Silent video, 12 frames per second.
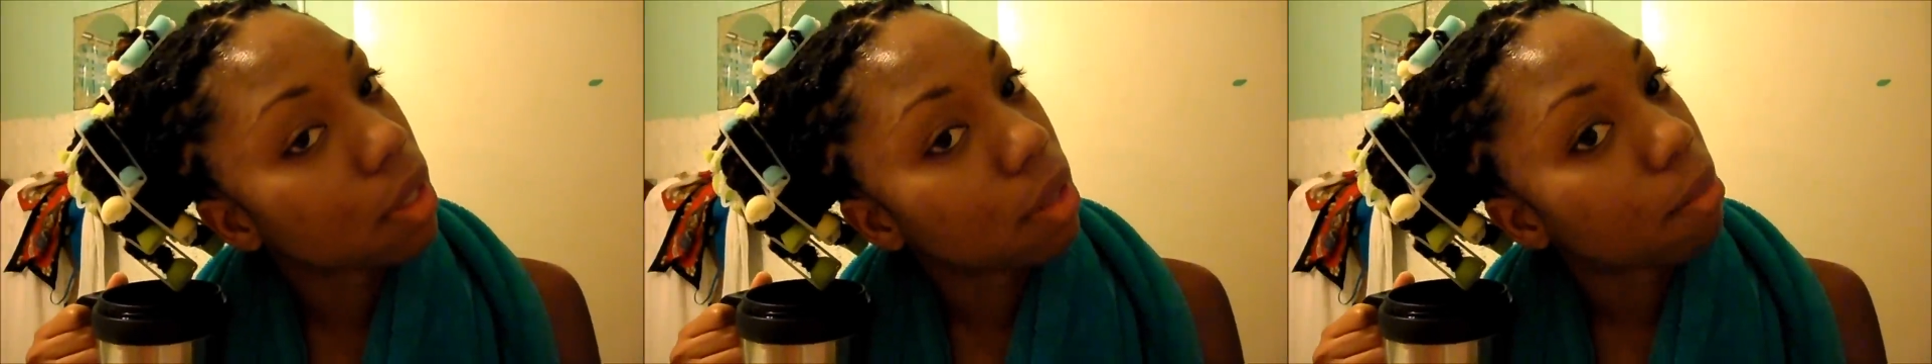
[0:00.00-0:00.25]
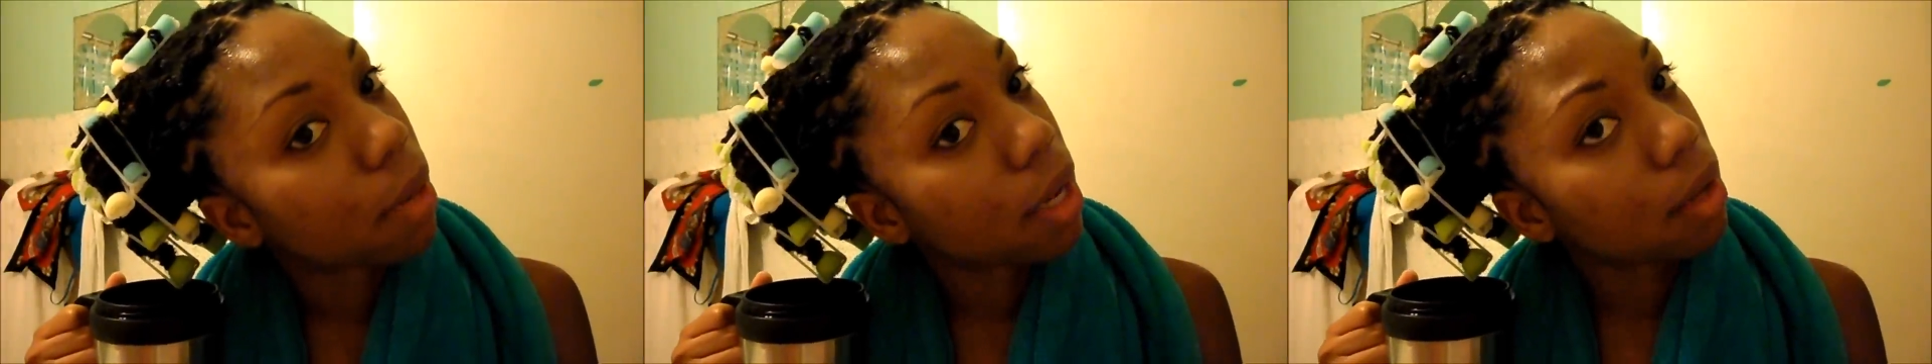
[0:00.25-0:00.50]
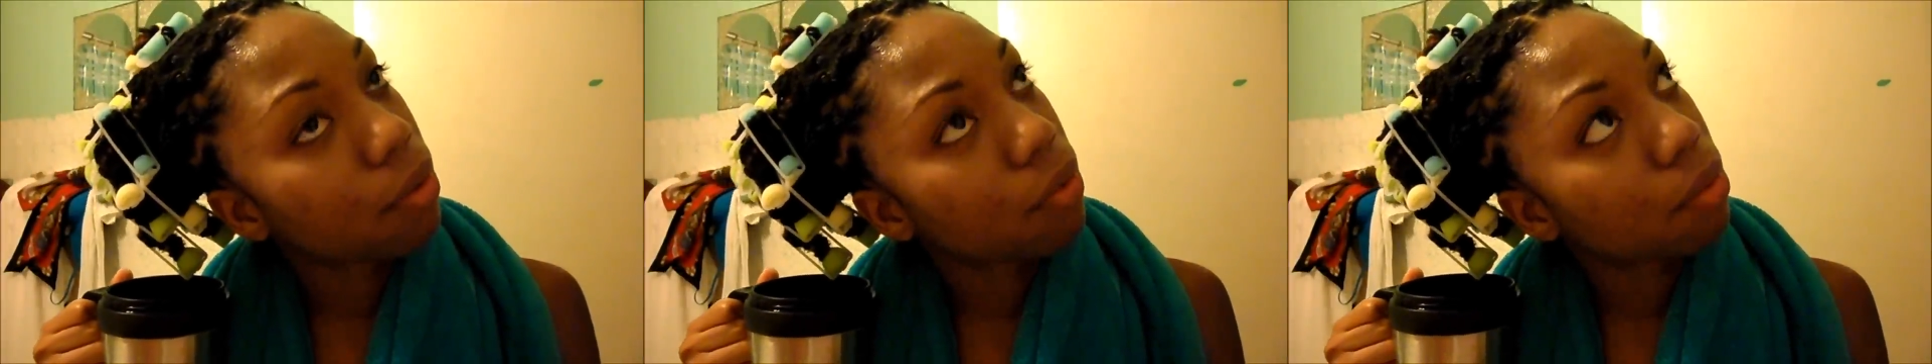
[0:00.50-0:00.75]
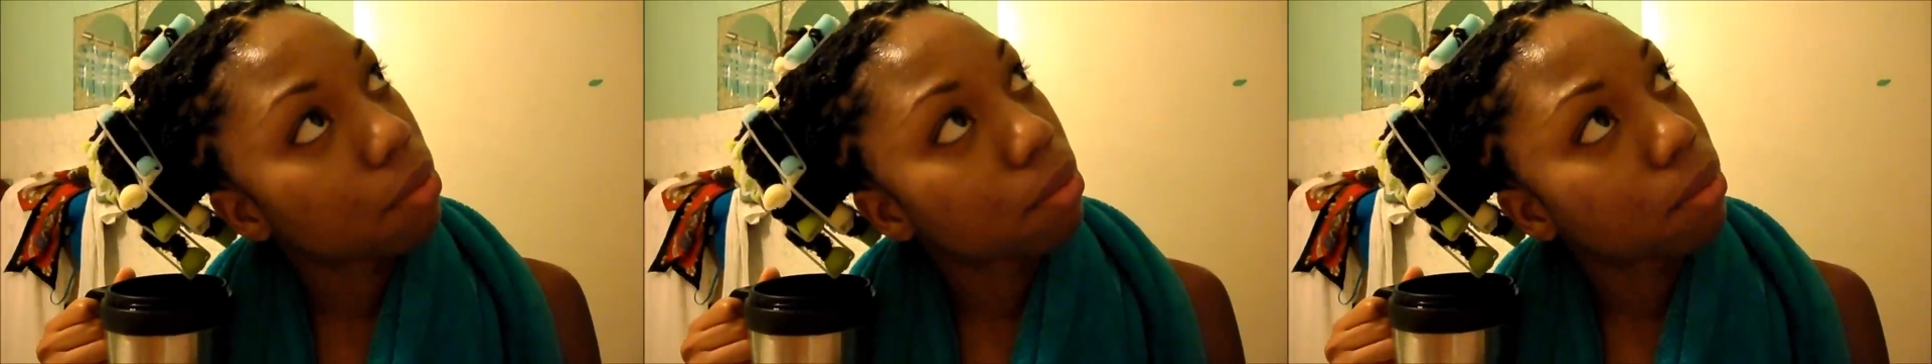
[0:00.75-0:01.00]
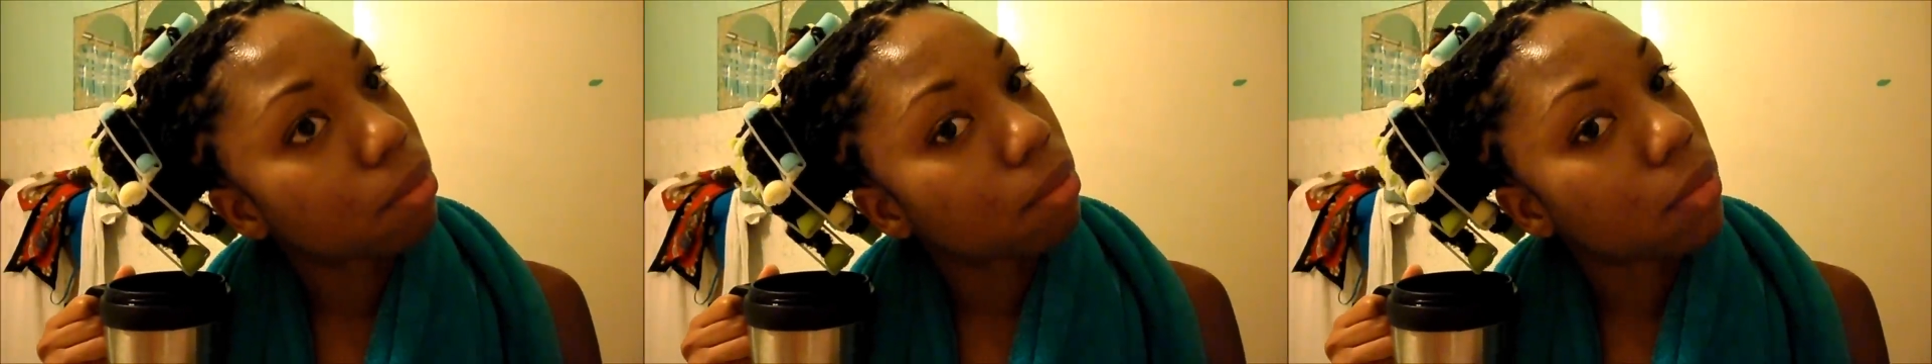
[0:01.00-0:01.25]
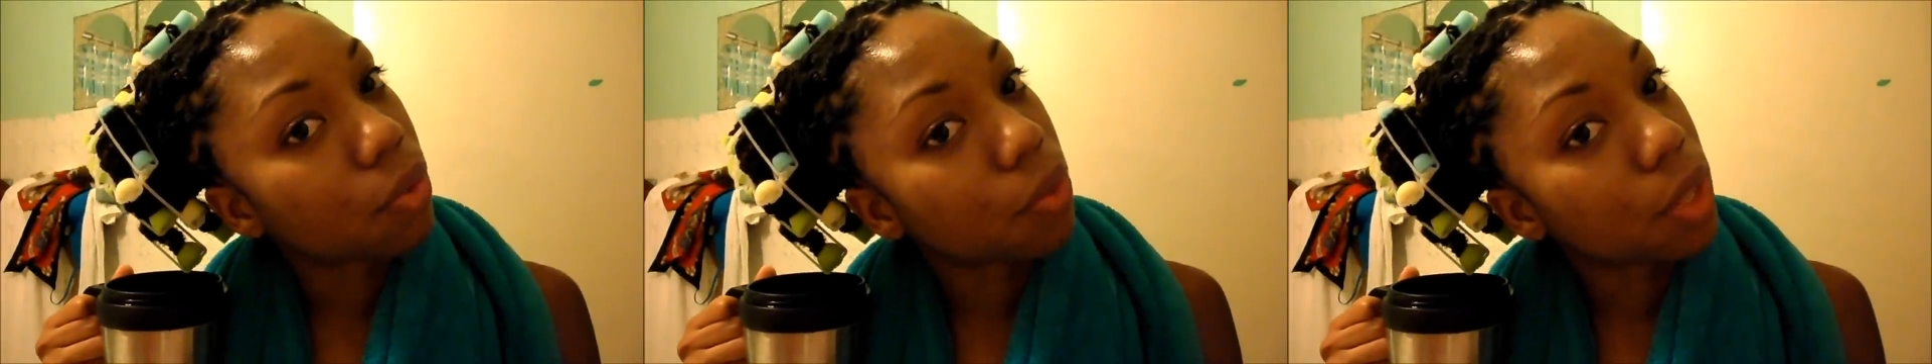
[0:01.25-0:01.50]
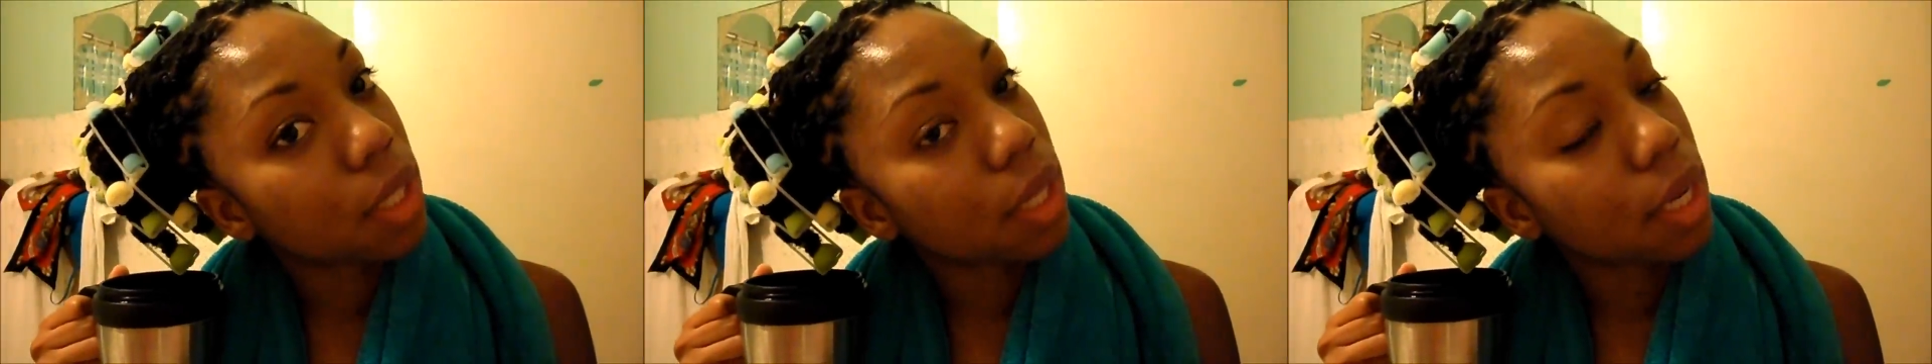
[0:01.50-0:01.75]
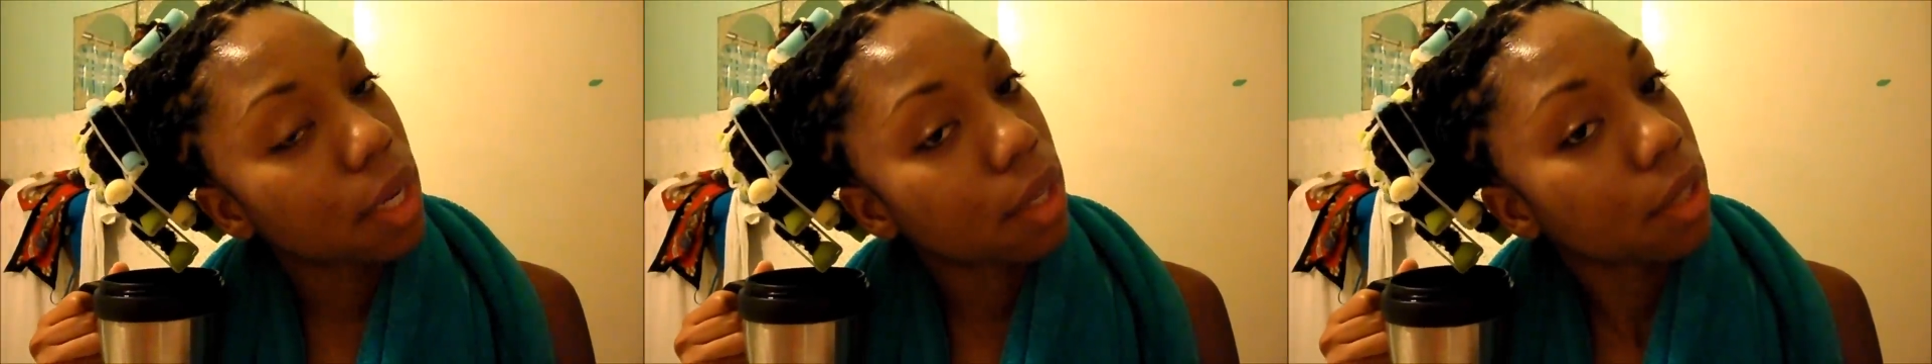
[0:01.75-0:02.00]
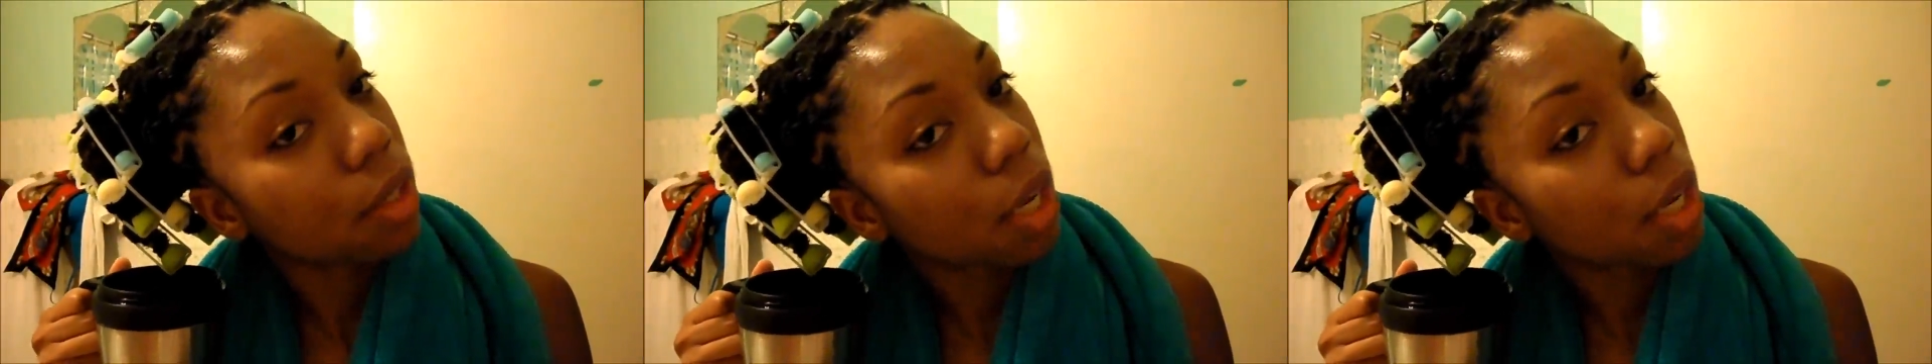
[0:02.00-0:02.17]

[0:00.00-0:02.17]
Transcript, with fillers: my real hair,